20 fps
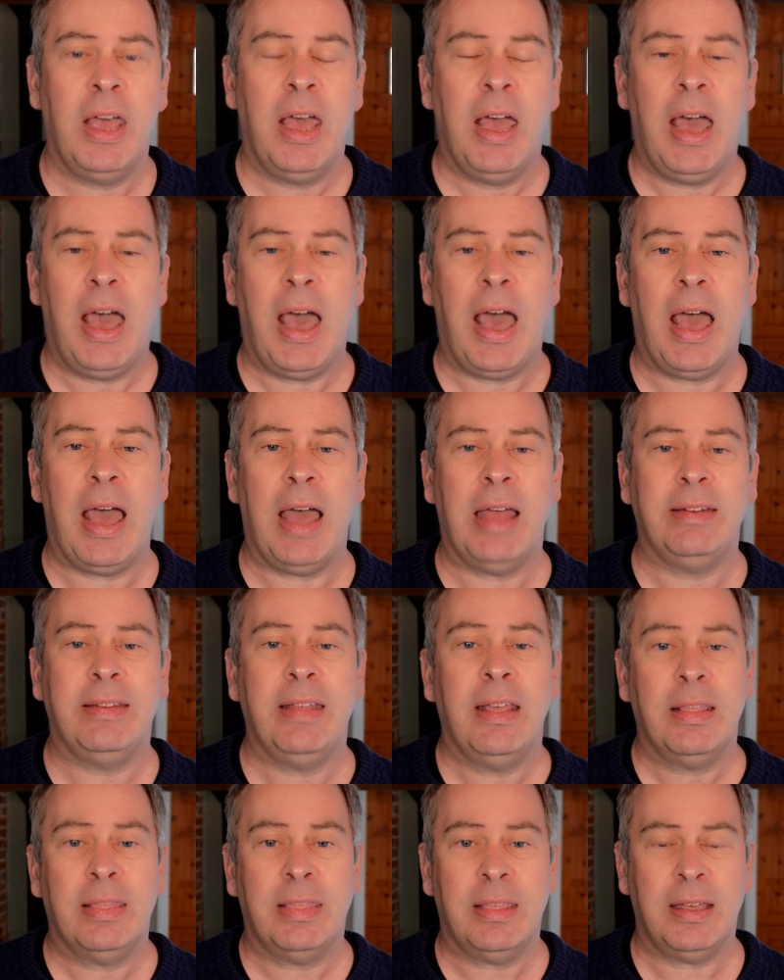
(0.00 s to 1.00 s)
And
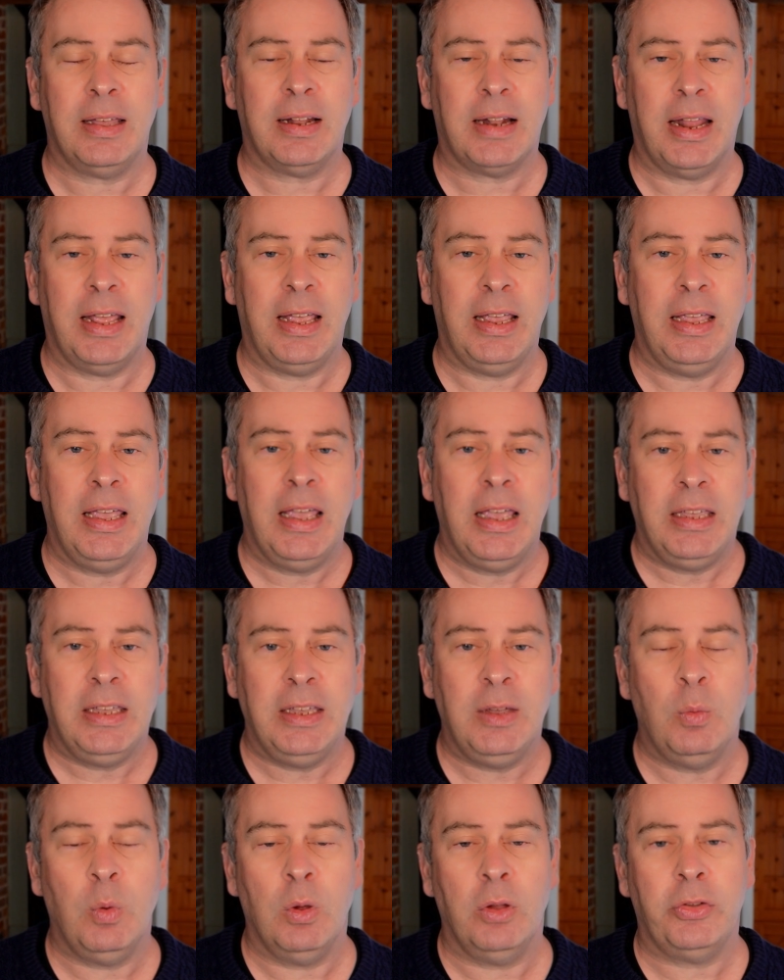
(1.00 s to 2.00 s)
thirdly, you
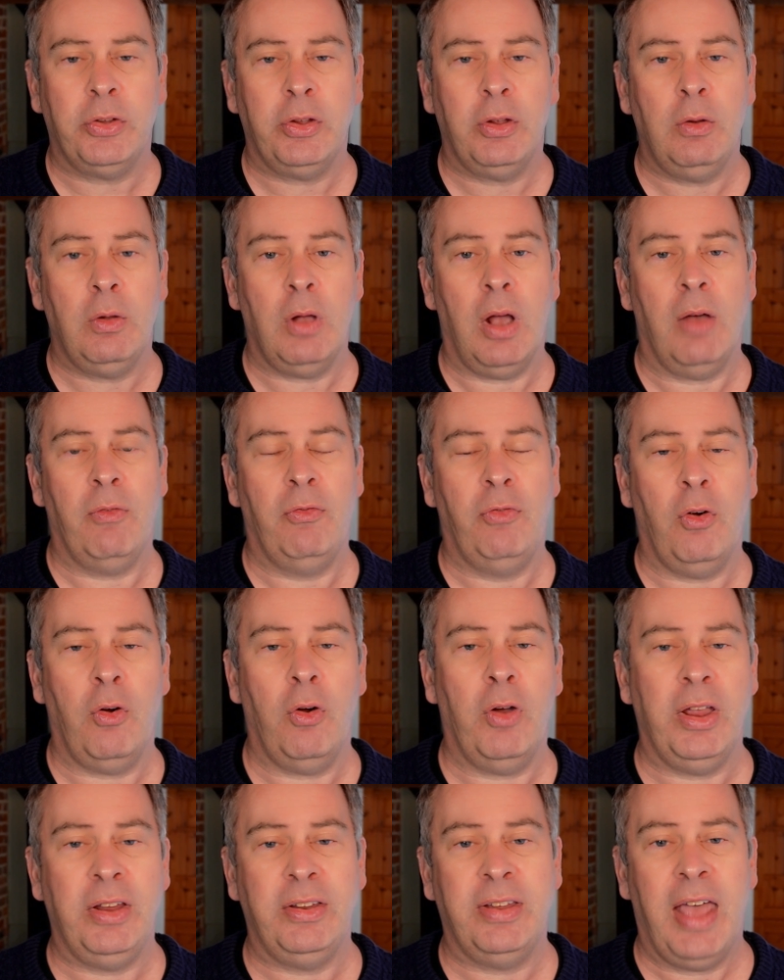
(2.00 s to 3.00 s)
want to
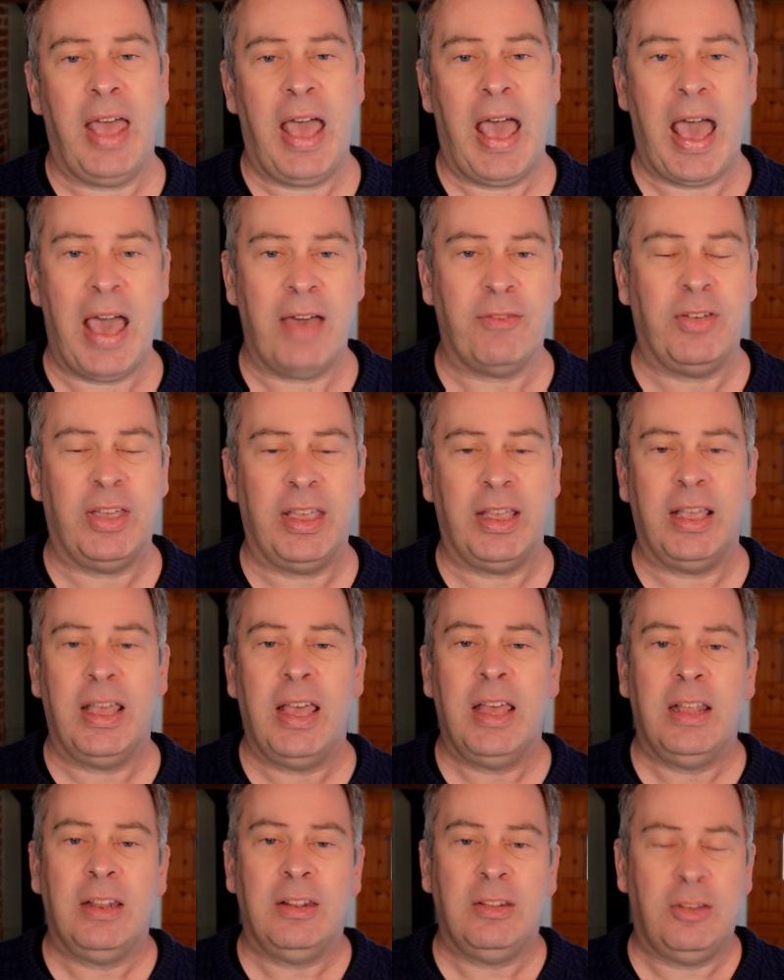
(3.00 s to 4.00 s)
avoid having
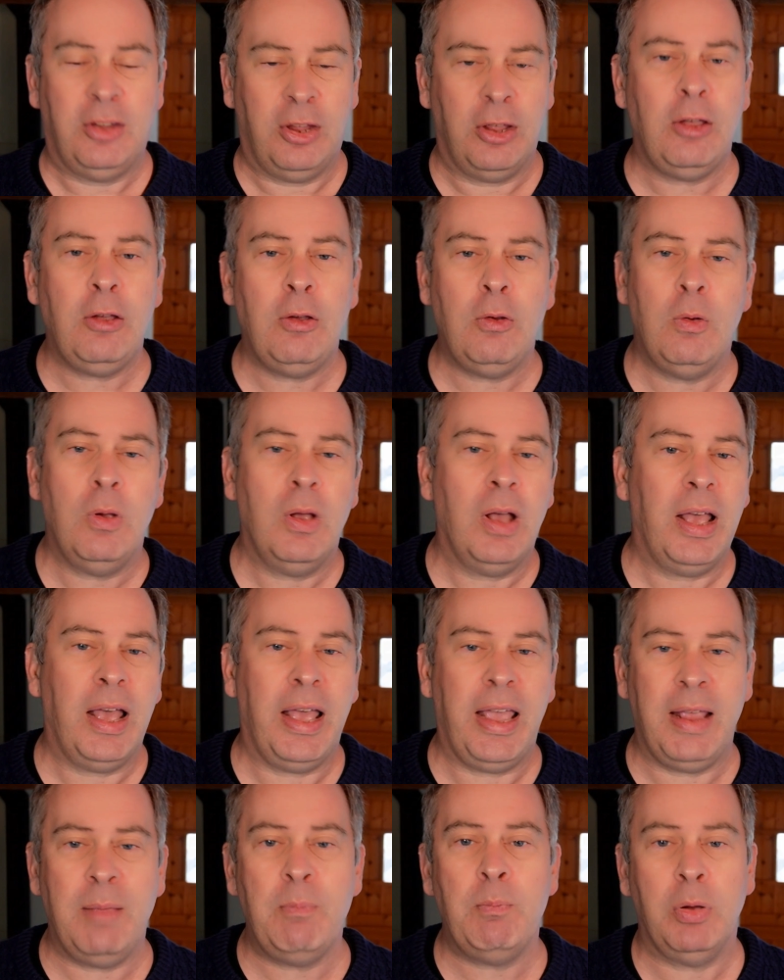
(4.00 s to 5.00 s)
two
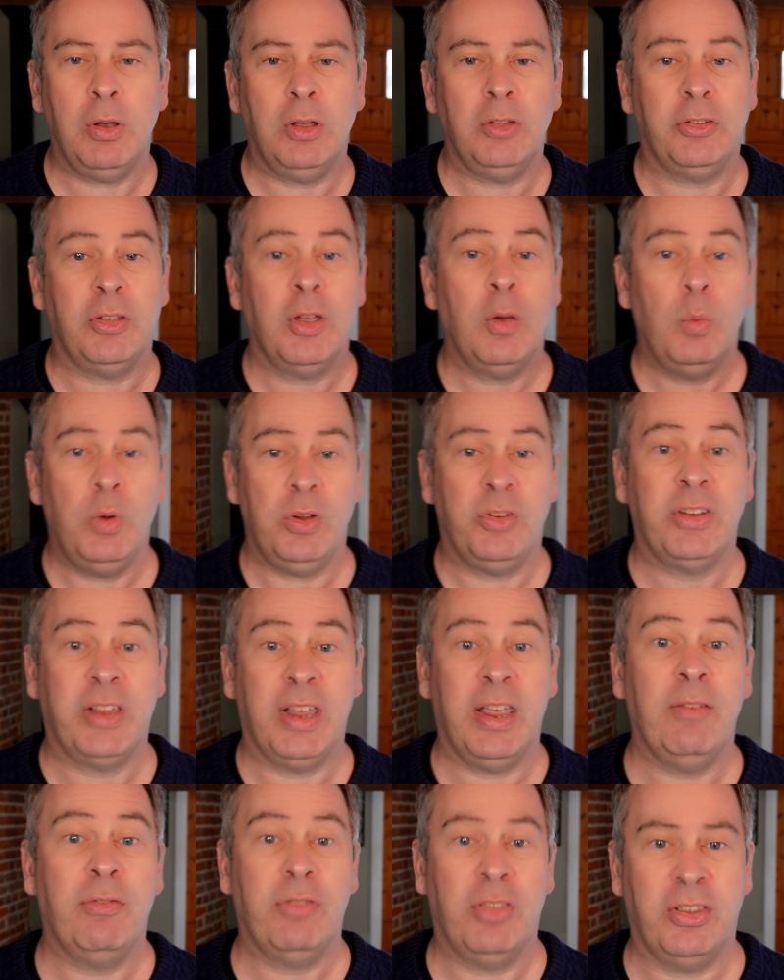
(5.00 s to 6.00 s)
inputs which
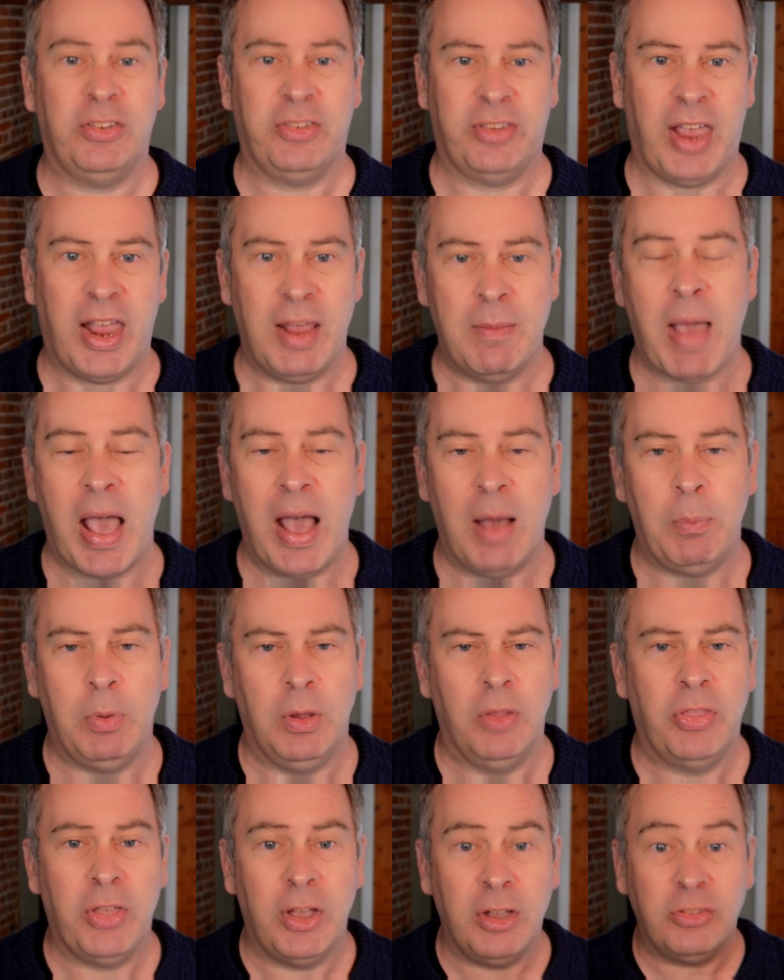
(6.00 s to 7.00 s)
give the same output.
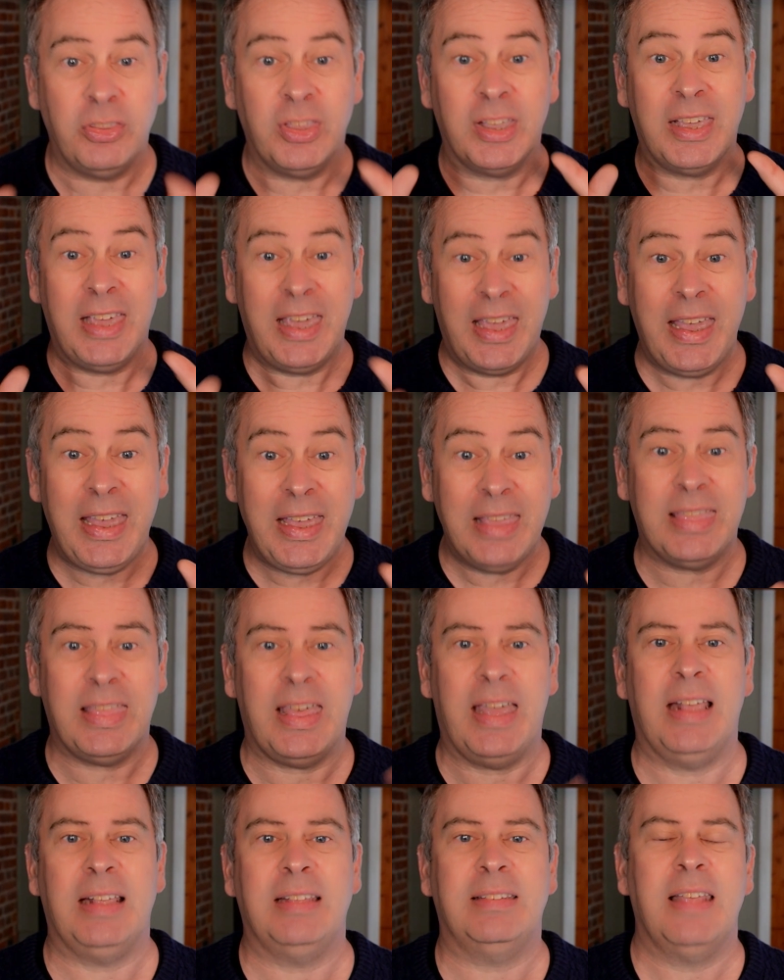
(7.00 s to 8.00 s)
Those are the key
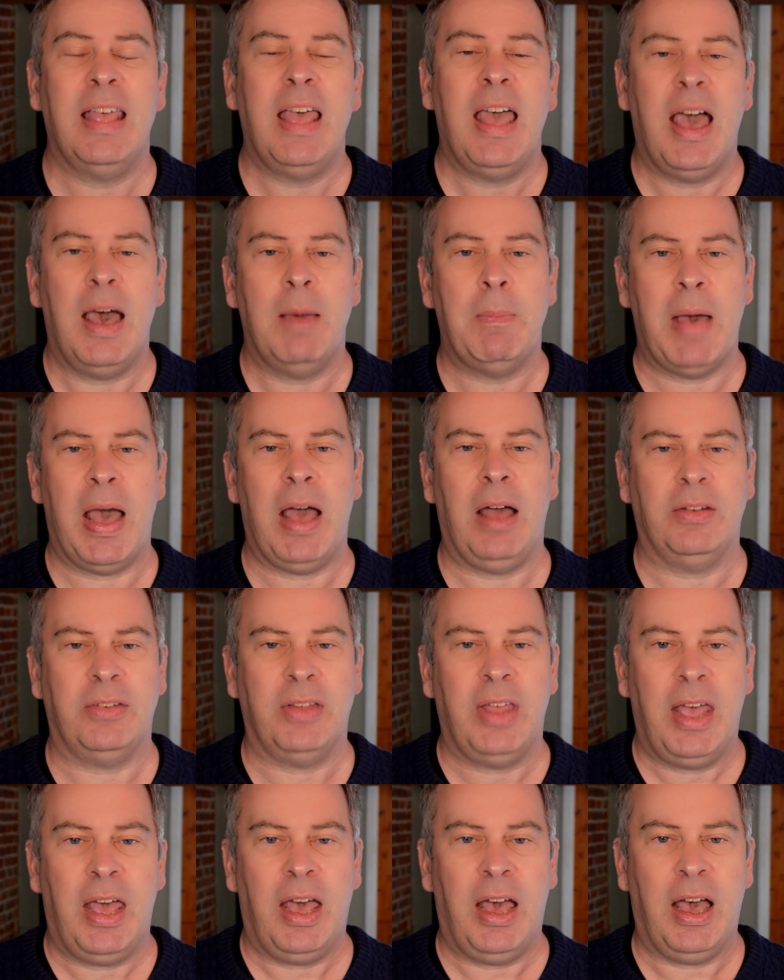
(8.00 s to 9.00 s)
things about
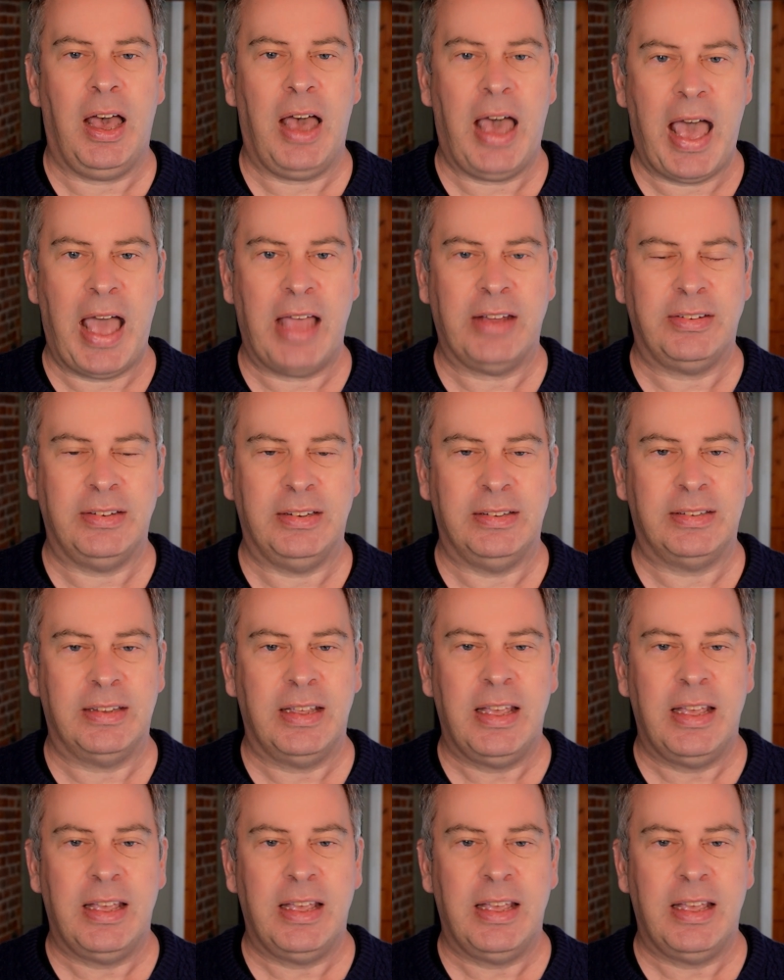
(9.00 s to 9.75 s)
hashes.